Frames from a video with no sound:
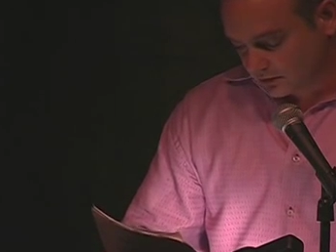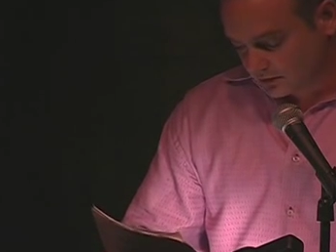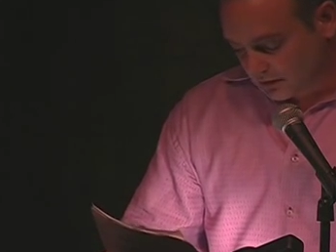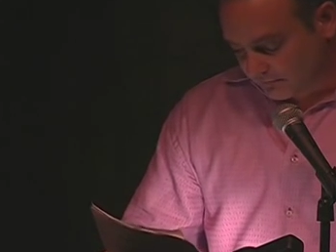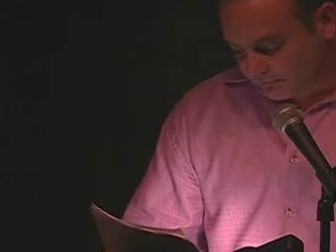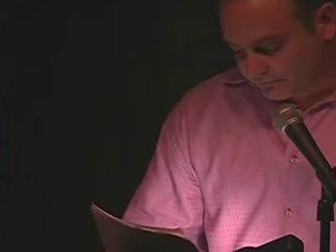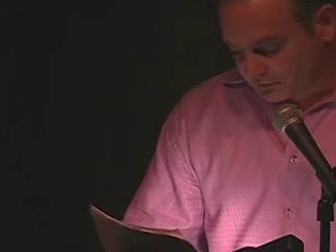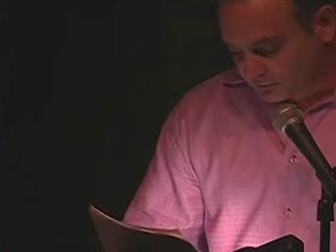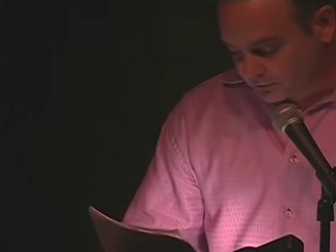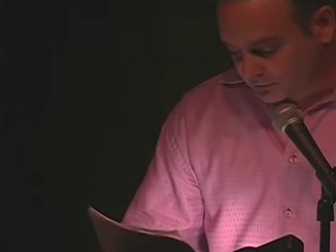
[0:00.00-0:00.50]
A
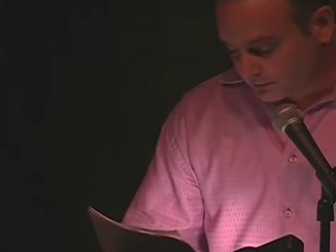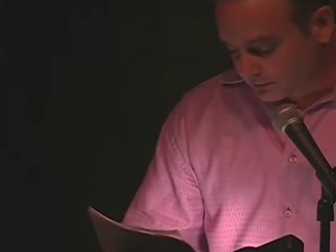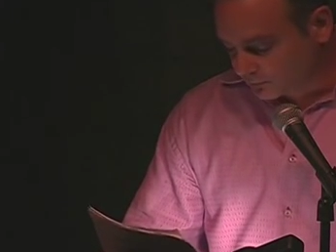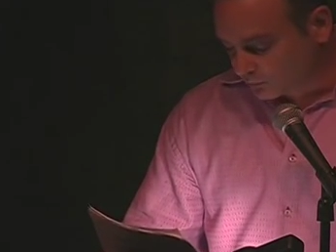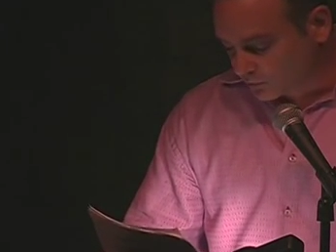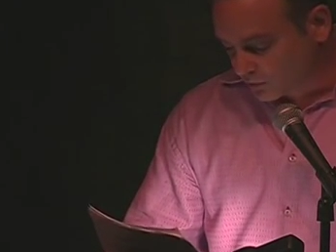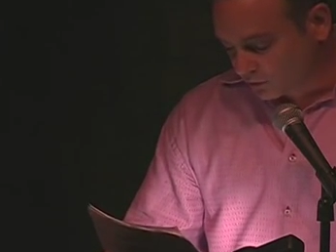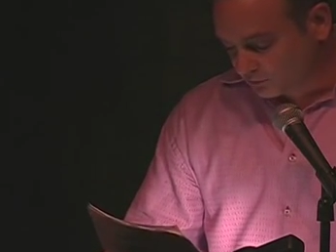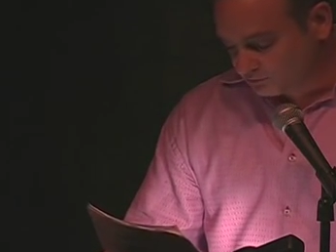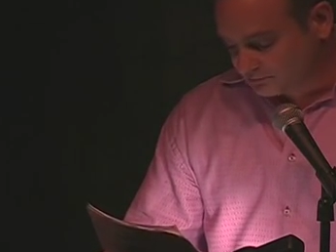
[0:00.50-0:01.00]
few of them
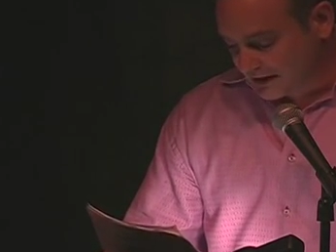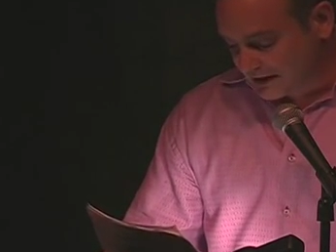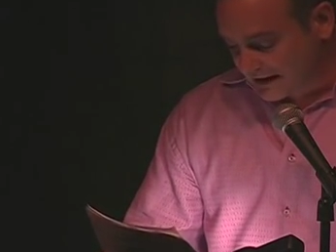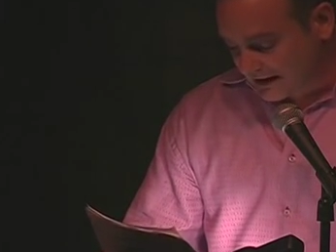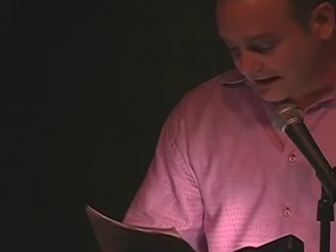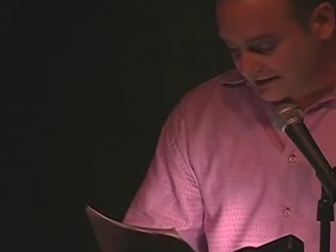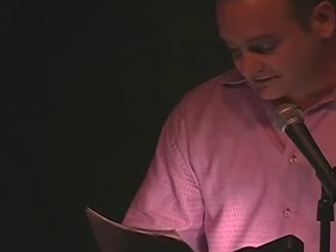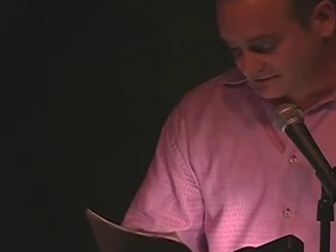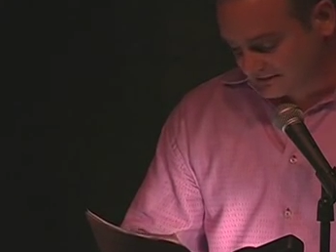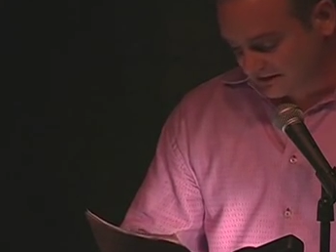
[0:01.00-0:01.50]
rolled
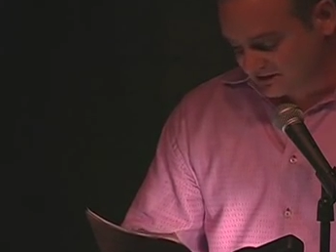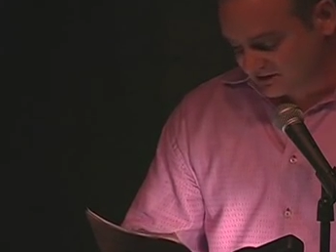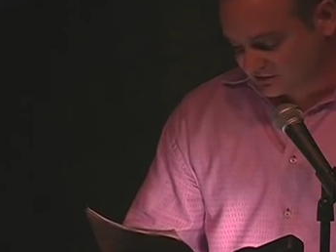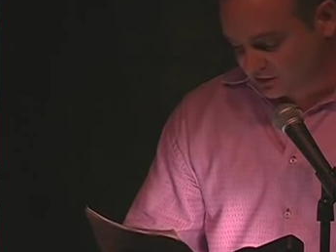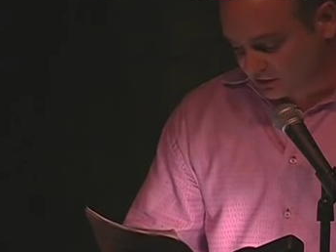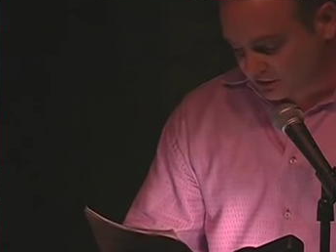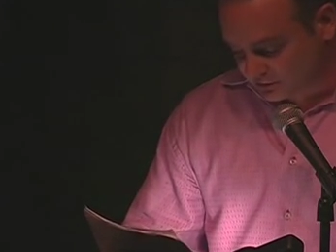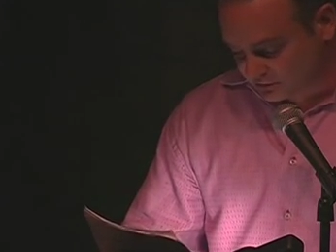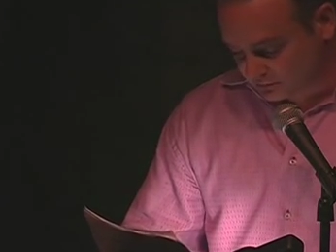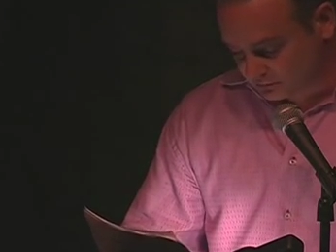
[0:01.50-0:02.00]
past, and I
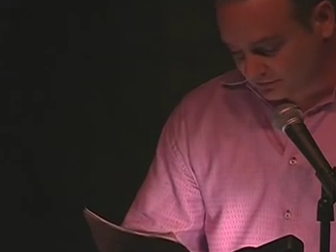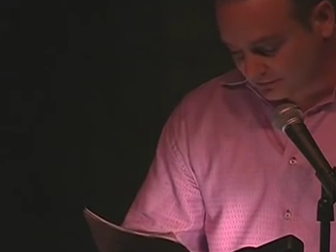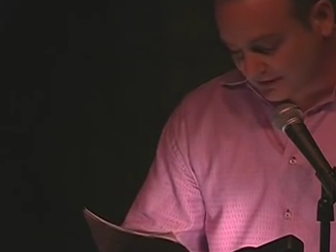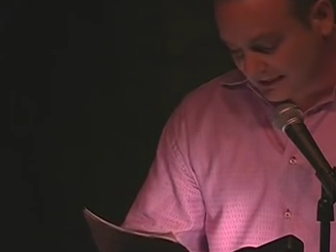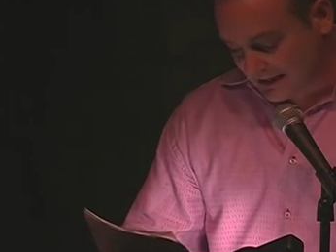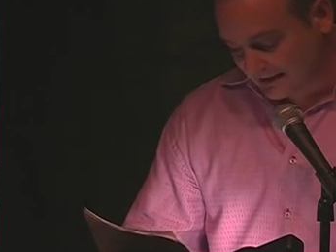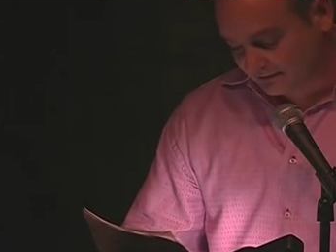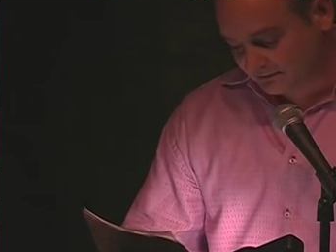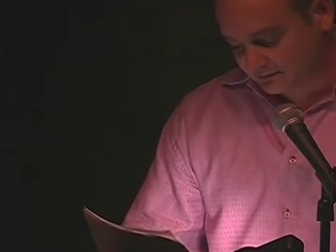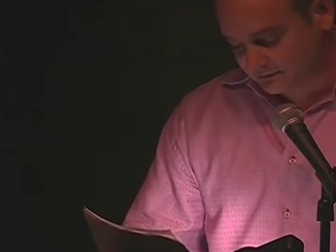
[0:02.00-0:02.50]
started to
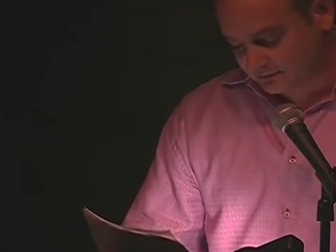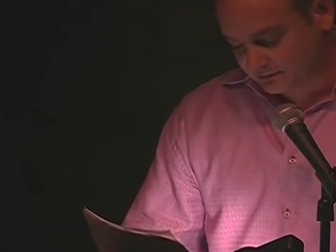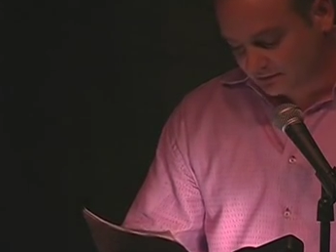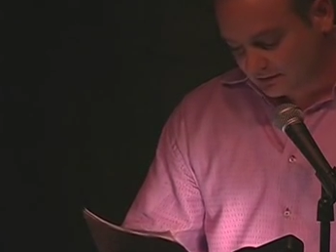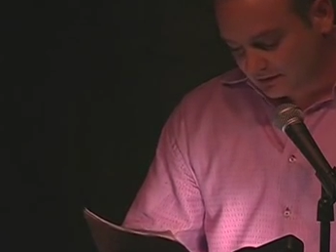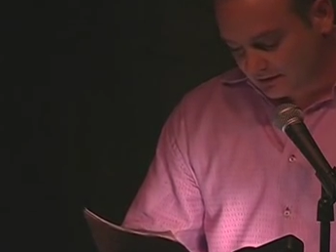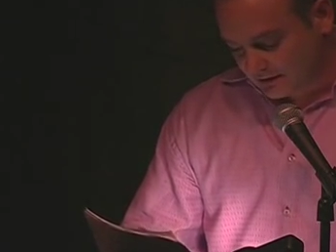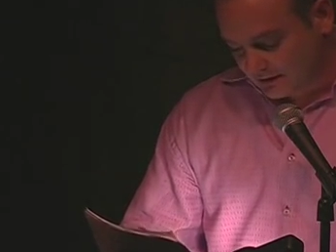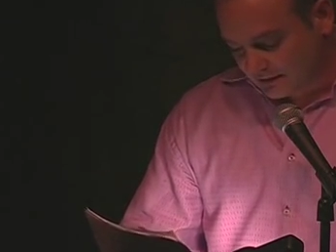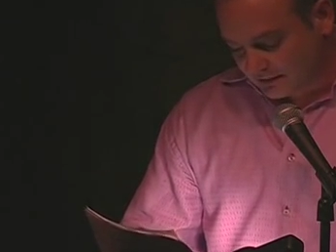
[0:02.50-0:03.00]
relax,
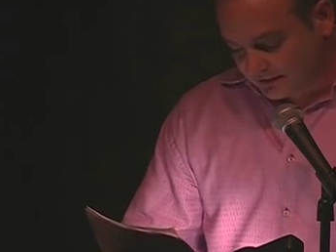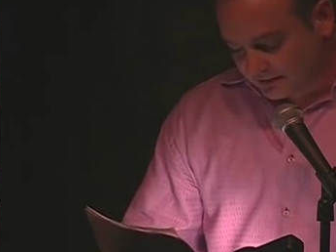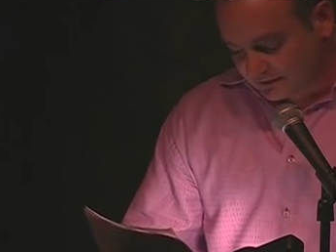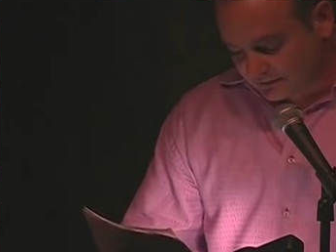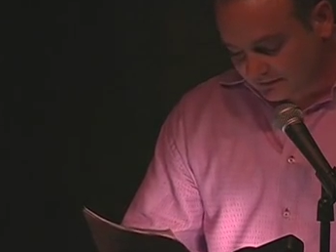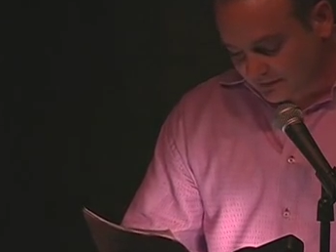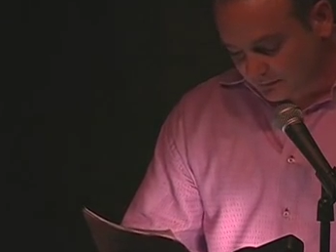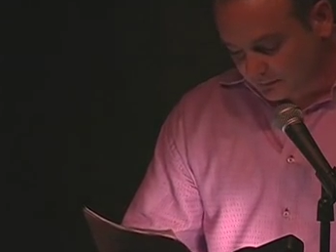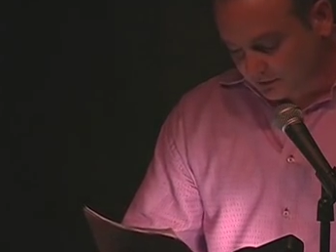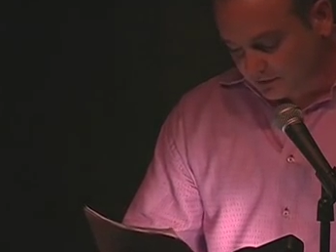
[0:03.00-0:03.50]

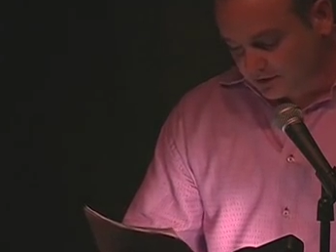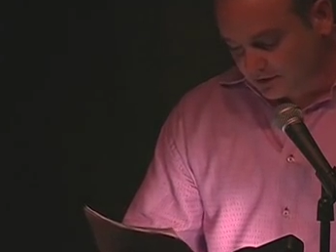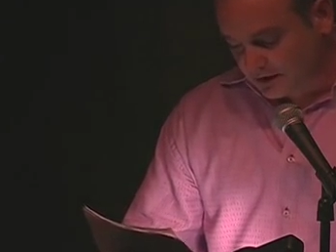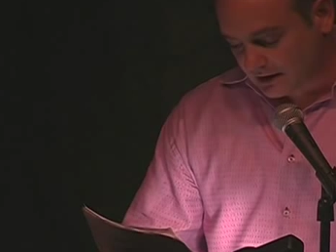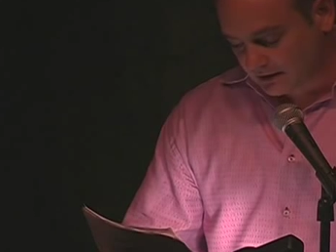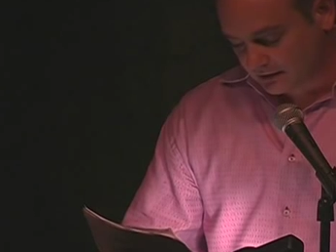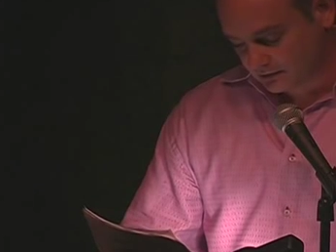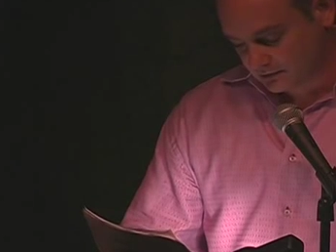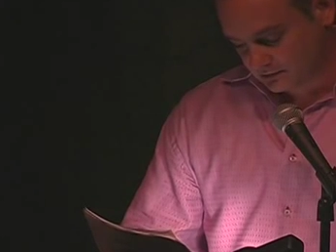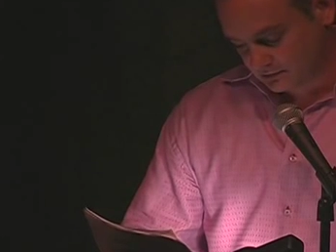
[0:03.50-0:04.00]
thinking they were
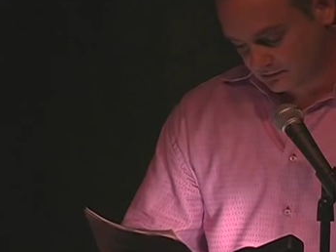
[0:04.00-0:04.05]
gone,